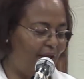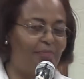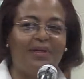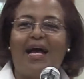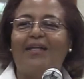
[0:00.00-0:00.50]

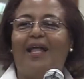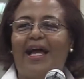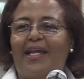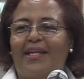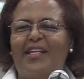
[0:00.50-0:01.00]
but I
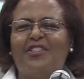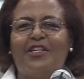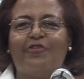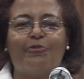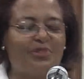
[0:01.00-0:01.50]
like it. I
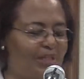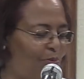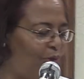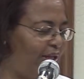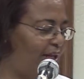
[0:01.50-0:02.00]
took it from
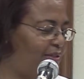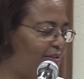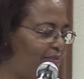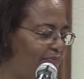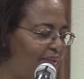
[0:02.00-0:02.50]
someone else.